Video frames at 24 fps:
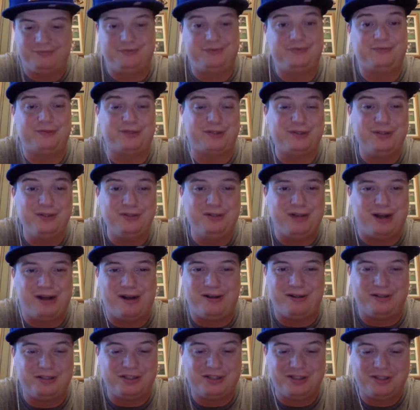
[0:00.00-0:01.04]
for
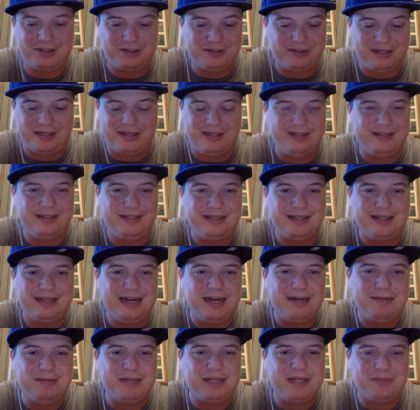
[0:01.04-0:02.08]
$2, the
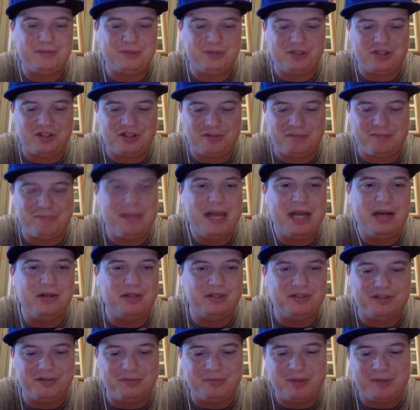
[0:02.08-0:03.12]
guy might as well just mail
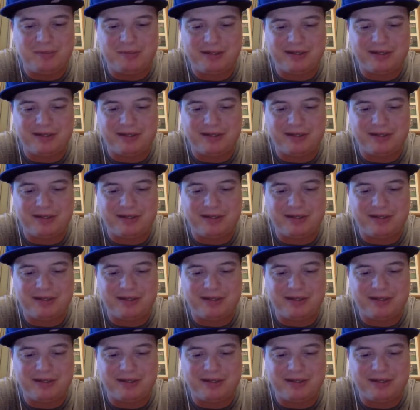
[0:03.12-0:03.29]
it to me,